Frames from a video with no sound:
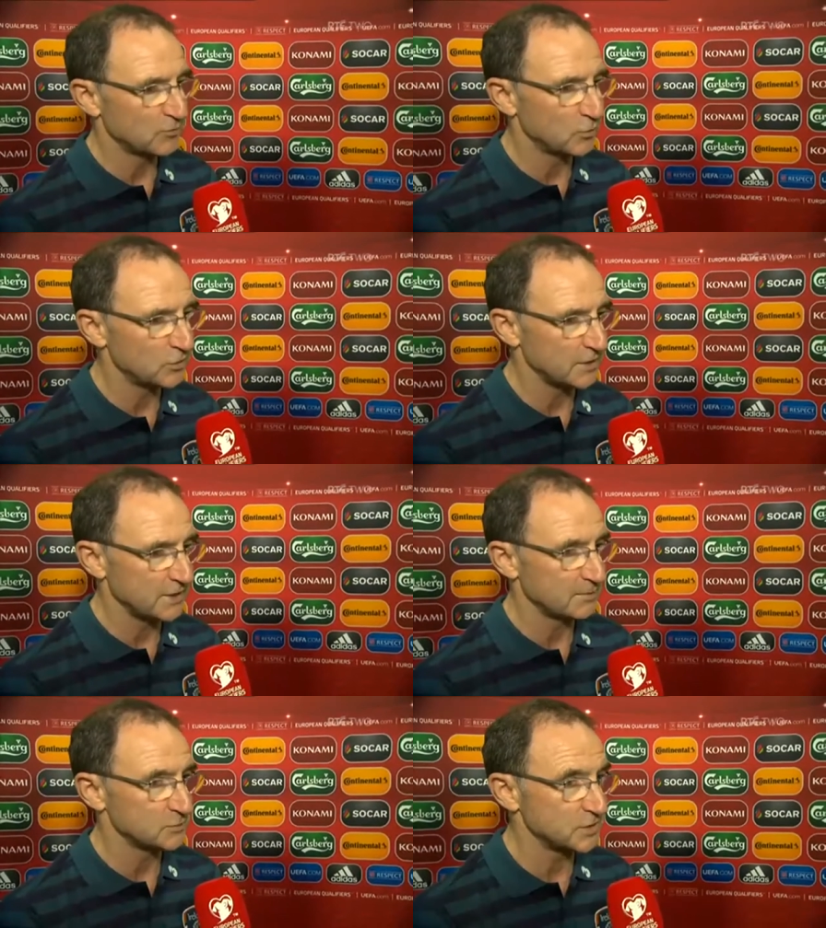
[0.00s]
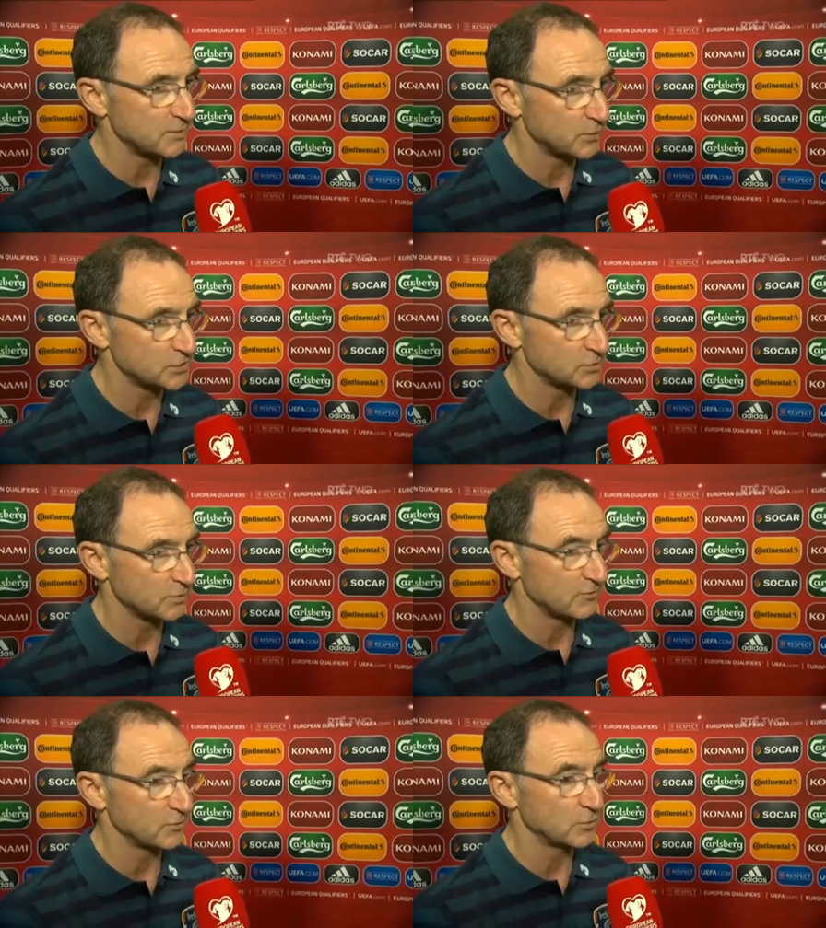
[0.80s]
We've won the game, it's three points
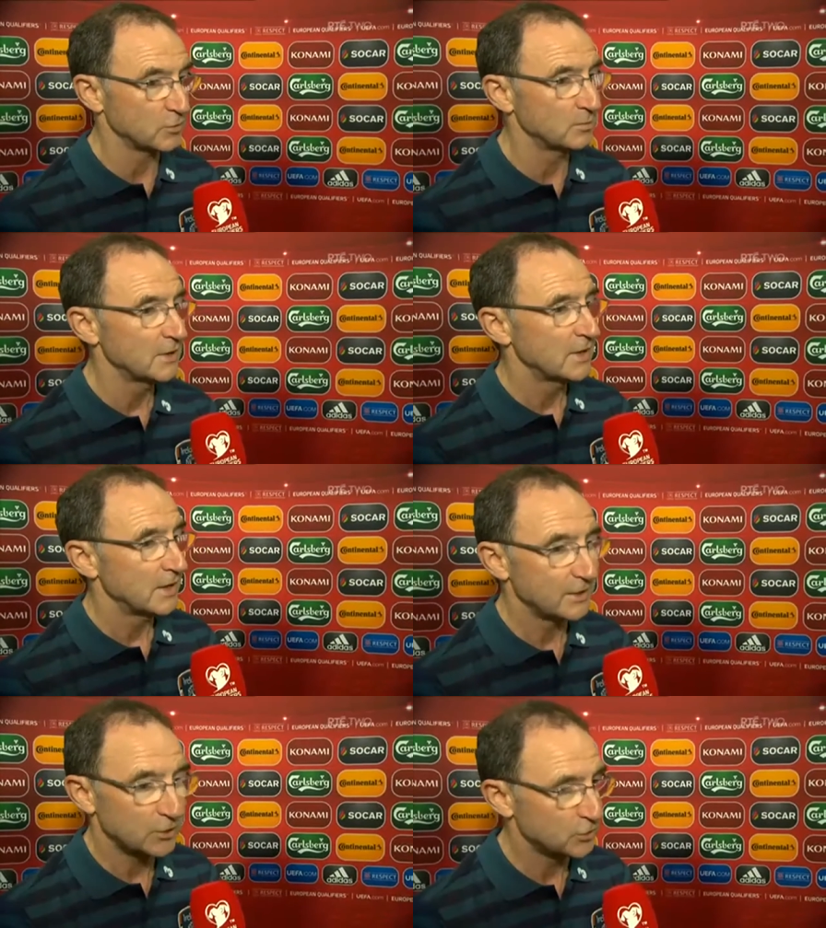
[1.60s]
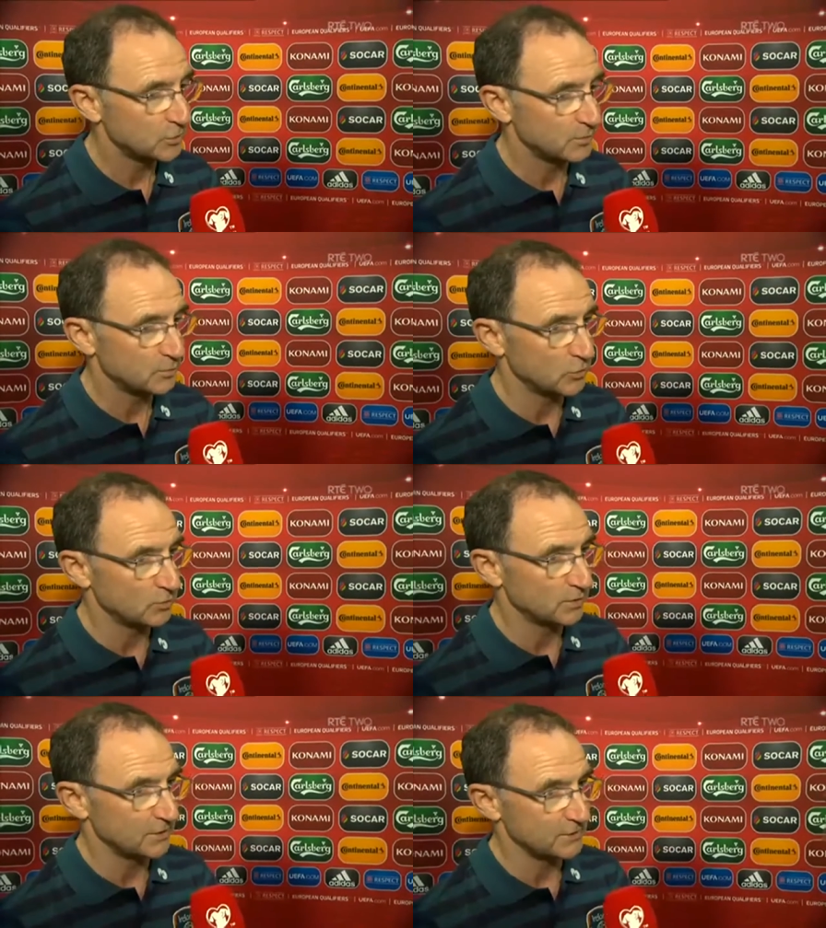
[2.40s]
away from home, and I couldn't be
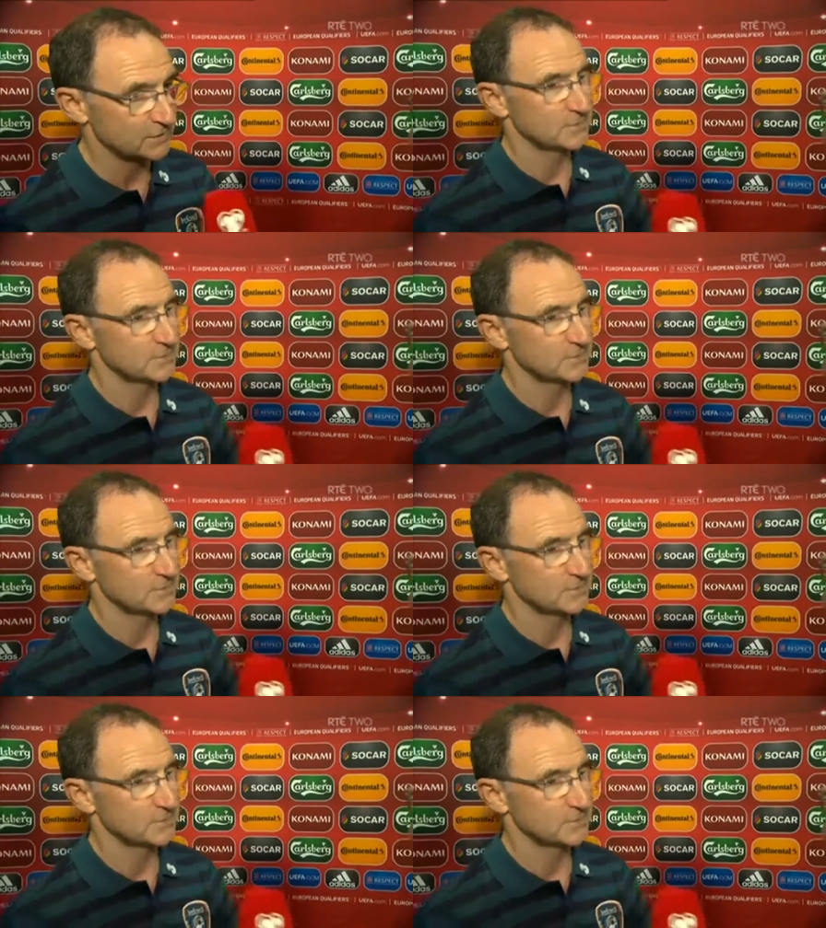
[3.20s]
more pleased.